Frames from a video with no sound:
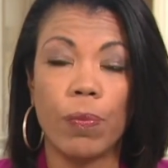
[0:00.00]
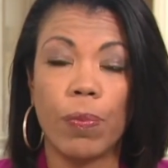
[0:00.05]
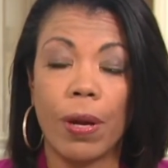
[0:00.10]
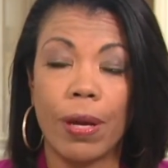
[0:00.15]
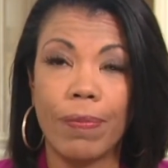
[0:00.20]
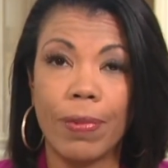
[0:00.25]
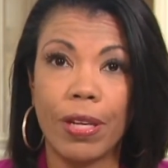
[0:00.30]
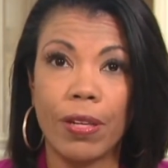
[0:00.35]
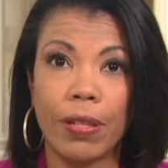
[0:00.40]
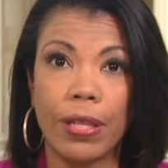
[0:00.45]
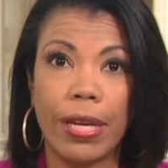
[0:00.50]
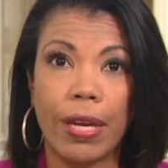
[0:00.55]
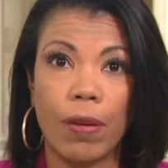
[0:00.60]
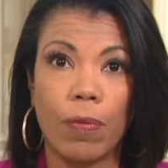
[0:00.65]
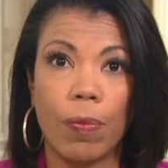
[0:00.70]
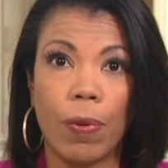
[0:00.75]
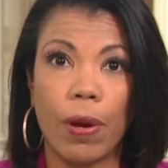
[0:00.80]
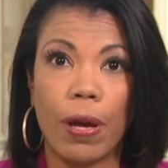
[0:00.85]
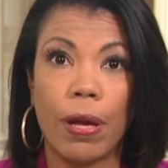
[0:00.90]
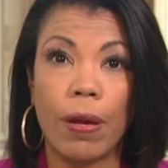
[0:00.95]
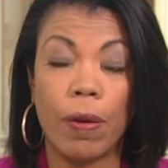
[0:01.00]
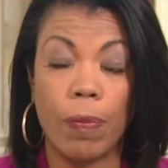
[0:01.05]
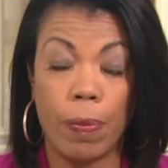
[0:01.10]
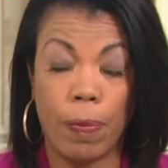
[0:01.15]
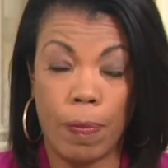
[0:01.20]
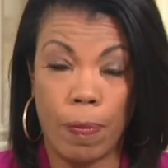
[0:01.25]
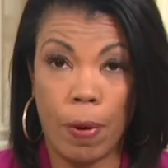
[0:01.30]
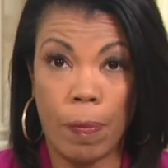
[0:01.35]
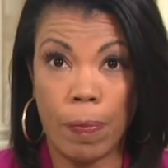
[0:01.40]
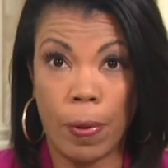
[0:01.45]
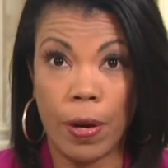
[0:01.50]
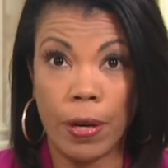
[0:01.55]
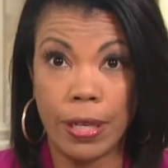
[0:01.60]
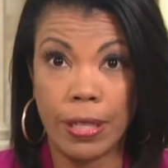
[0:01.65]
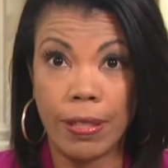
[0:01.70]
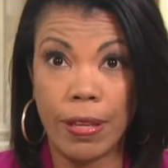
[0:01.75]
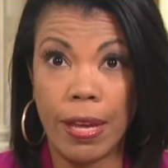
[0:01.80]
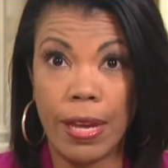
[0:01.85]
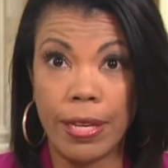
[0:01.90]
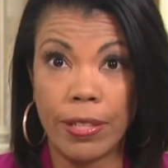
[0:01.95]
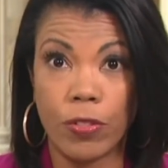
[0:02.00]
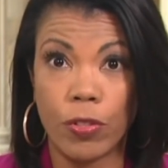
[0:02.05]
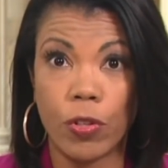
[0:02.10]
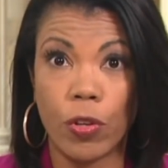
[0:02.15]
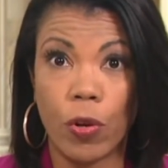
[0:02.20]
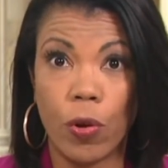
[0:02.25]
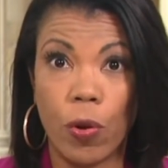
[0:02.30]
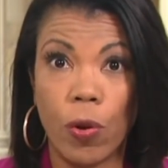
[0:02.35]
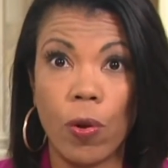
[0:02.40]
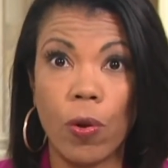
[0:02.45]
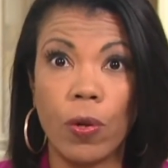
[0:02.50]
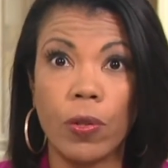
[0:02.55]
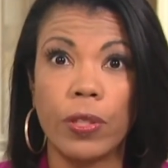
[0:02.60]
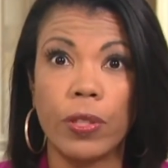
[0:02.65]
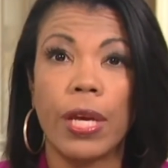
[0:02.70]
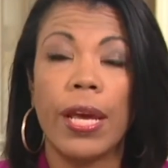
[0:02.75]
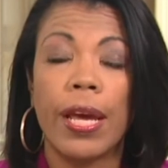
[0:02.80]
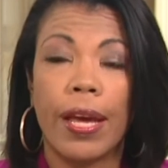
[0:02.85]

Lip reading: primarily on party lines to hold